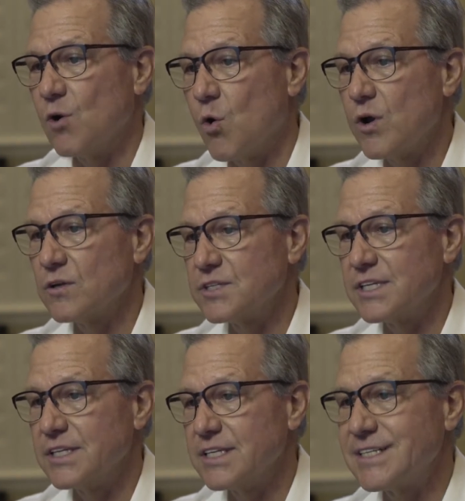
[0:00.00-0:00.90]
oils
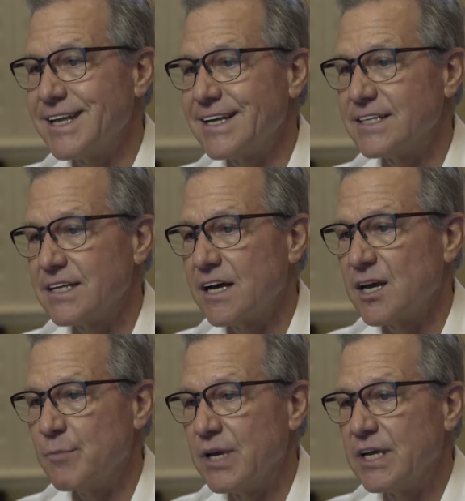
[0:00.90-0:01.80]
in day and
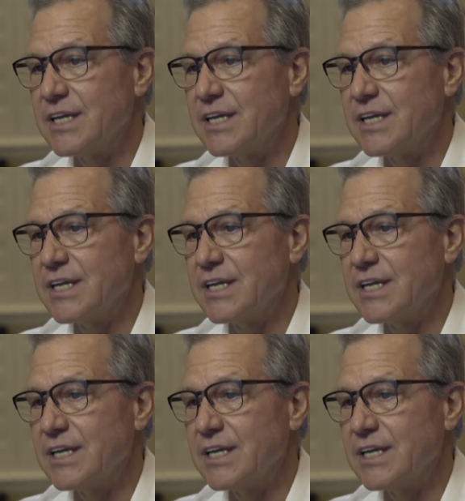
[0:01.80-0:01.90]
time